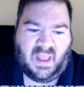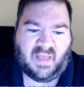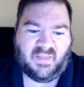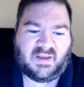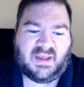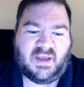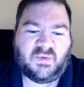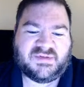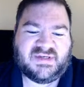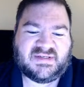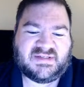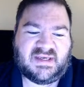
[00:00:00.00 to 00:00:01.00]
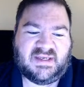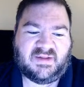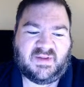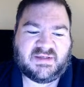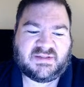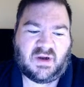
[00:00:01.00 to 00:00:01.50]
And the king was
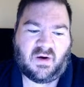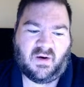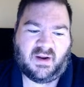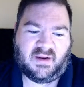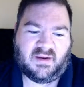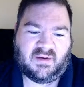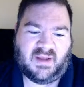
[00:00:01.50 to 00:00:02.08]
exceedingly sorry,